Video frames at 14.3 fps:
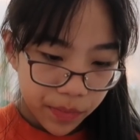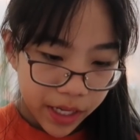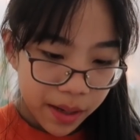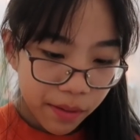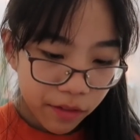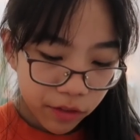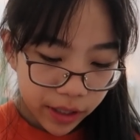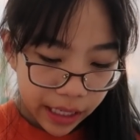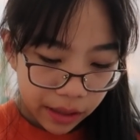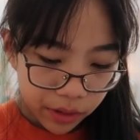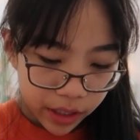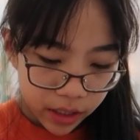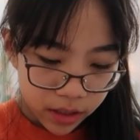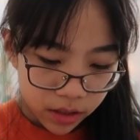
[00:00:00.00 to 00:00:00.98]
I keep on
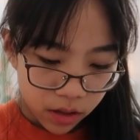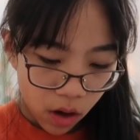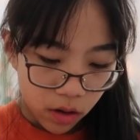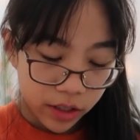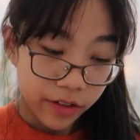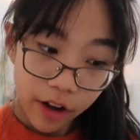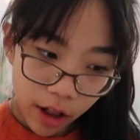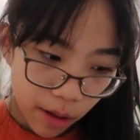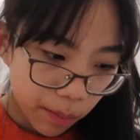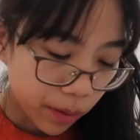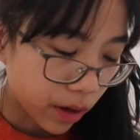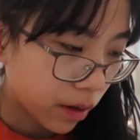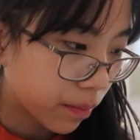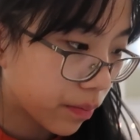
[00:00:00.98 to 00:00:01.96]
forgetting what this is called,
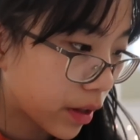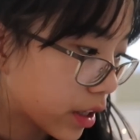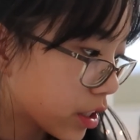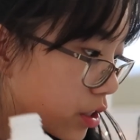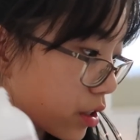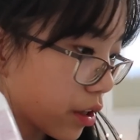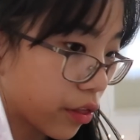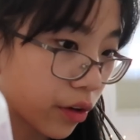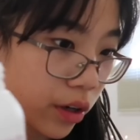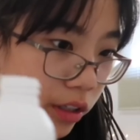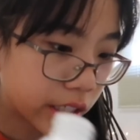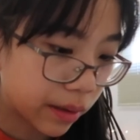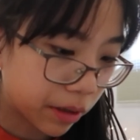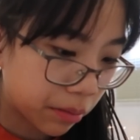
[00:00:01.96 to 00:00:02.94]
developer, and this is a
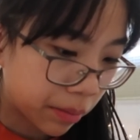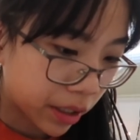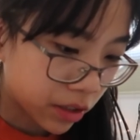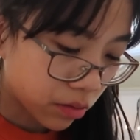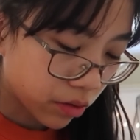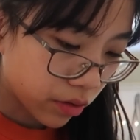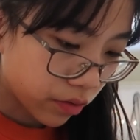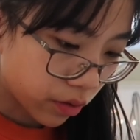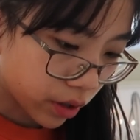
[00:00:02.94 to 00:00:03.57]
thirty. I'm gonna mix it with a